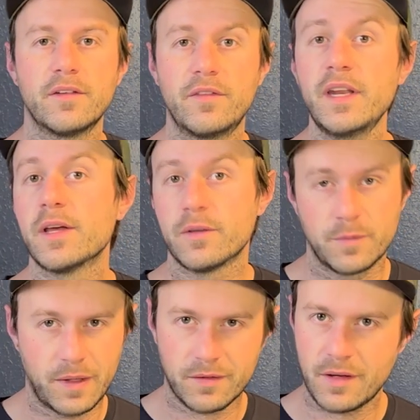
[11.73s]

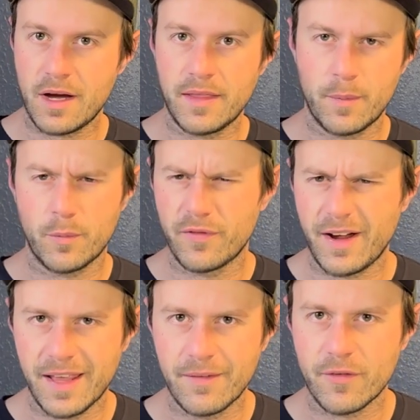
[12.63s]
videos basically on them,
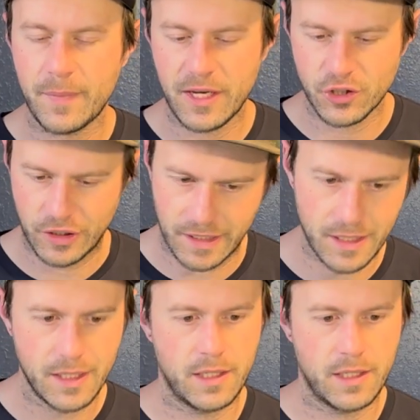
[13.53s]
providing information.